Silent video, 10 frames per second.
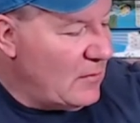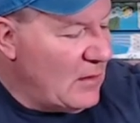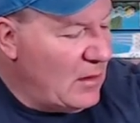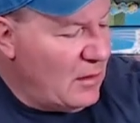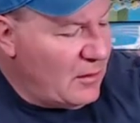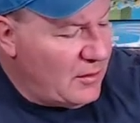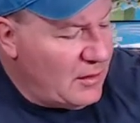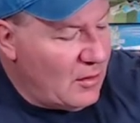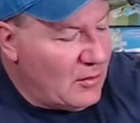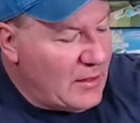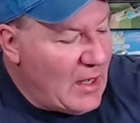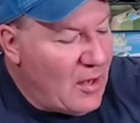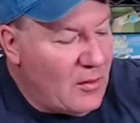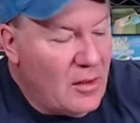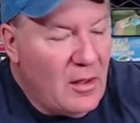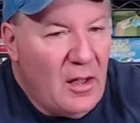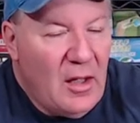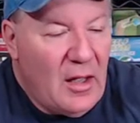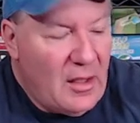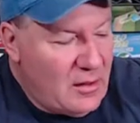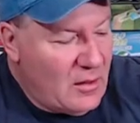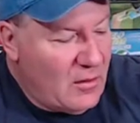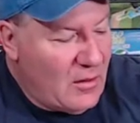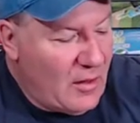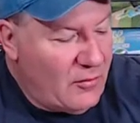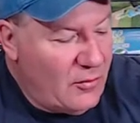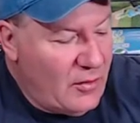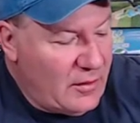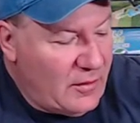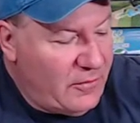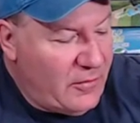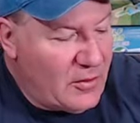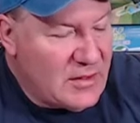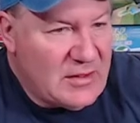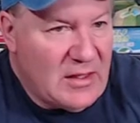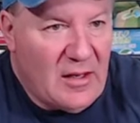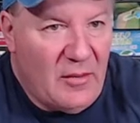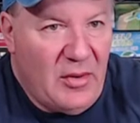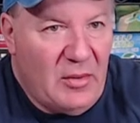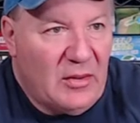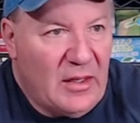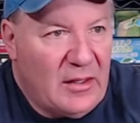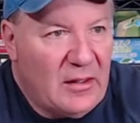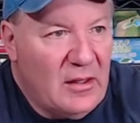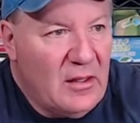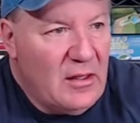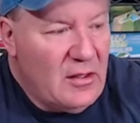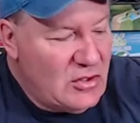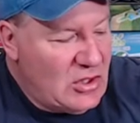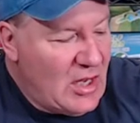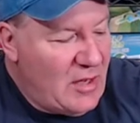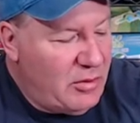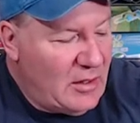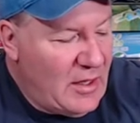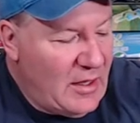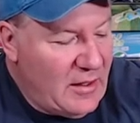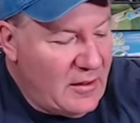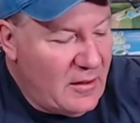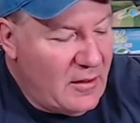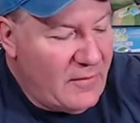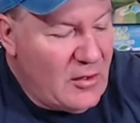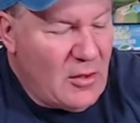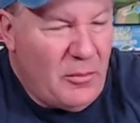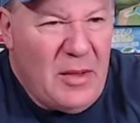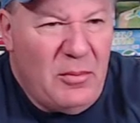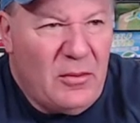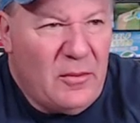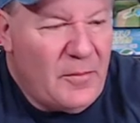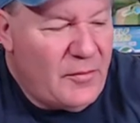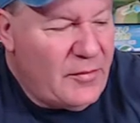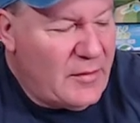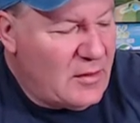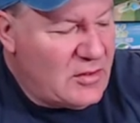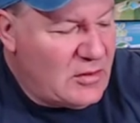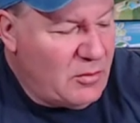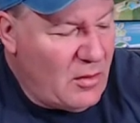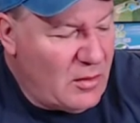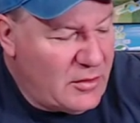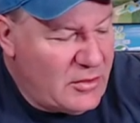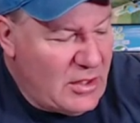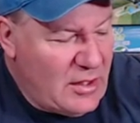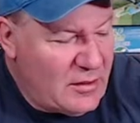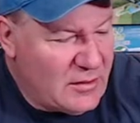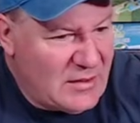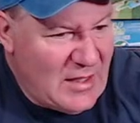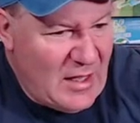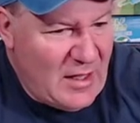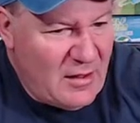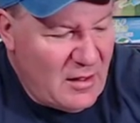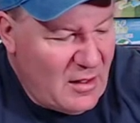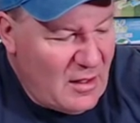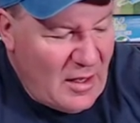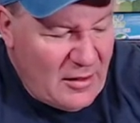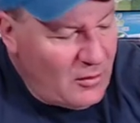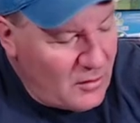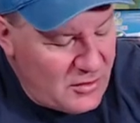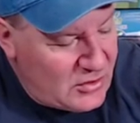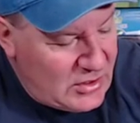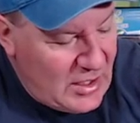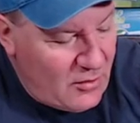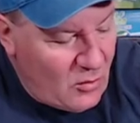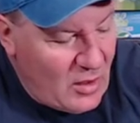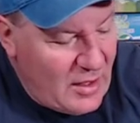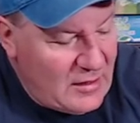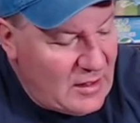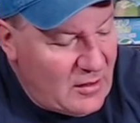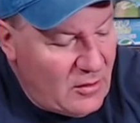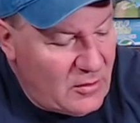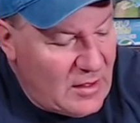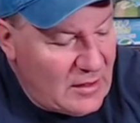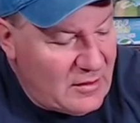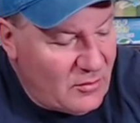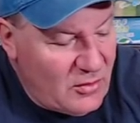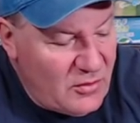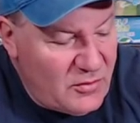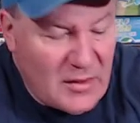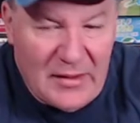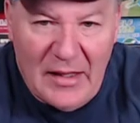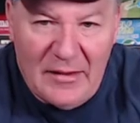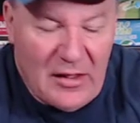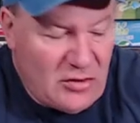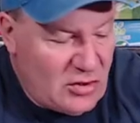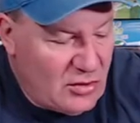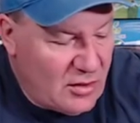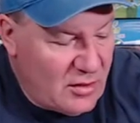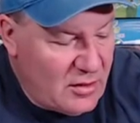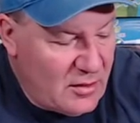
you know you know and now you know I really focus in on people like J play you know people smaller channels that I don't understand why they don't get the movement that they should